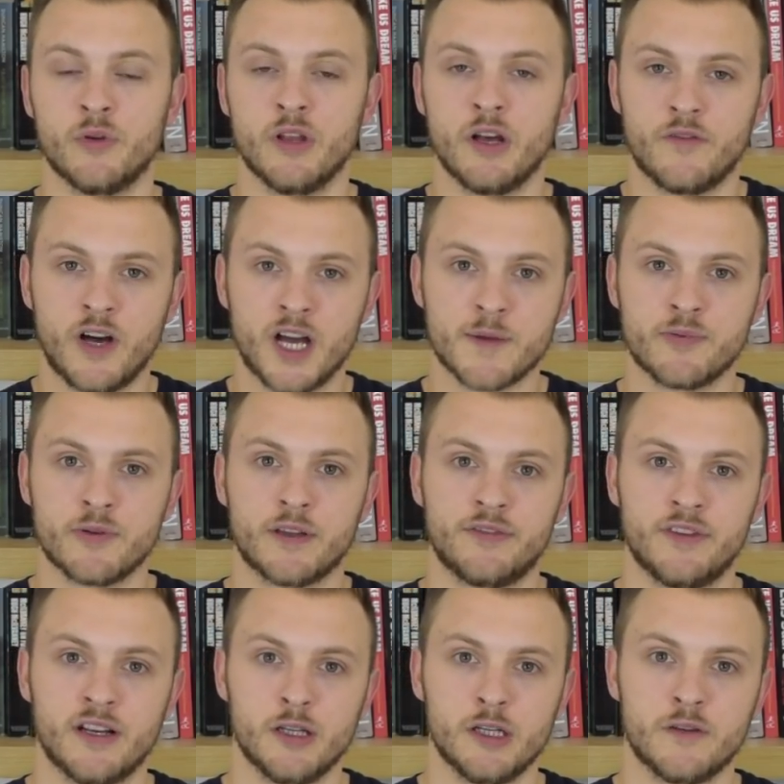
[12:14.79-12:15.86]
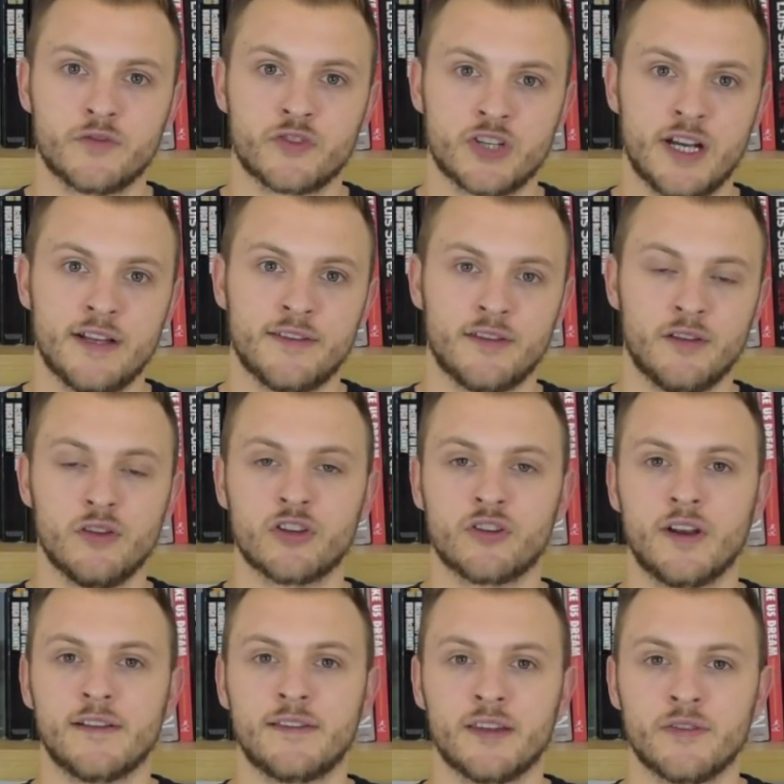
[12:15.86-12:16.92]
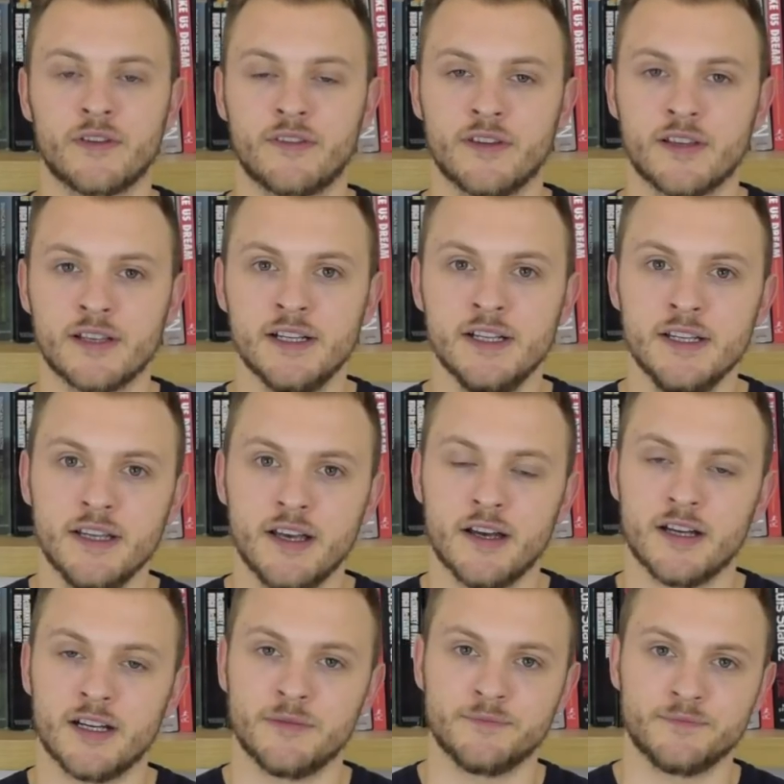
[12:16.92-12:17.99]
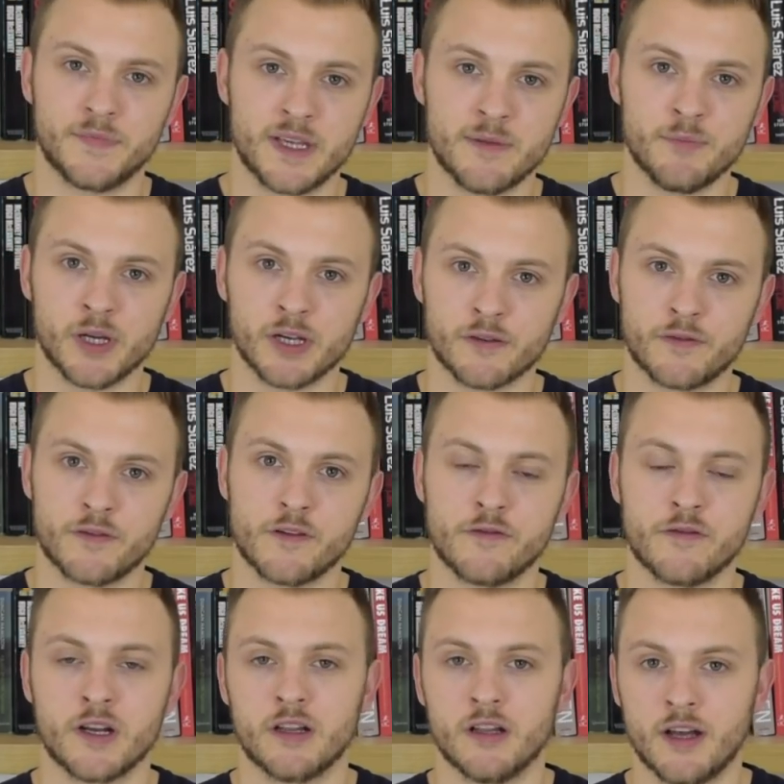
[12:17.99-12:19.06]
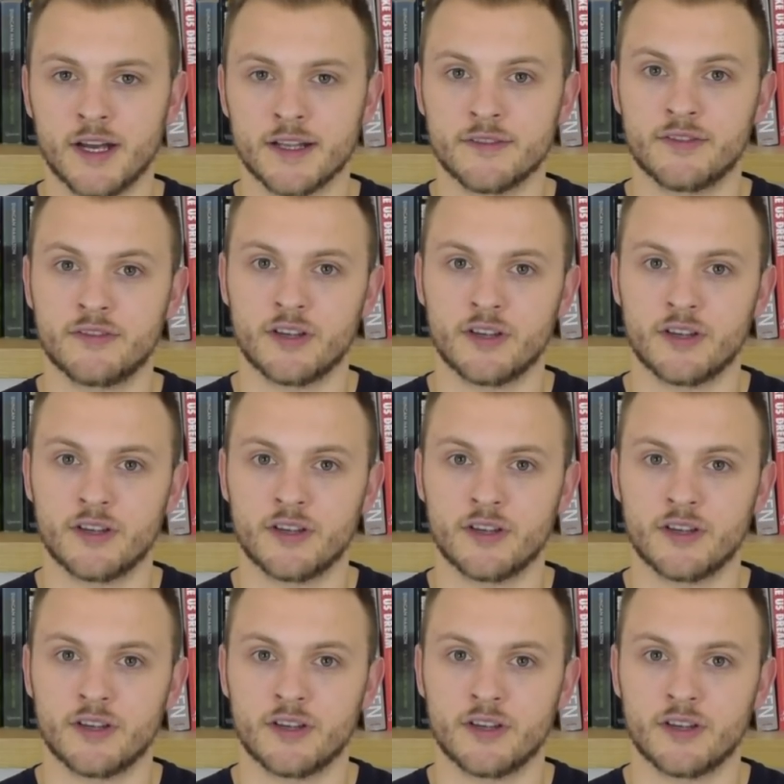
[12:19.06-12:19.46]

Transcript: A lot of high pressing, a lot of chances, a lot of creativity in both front lines.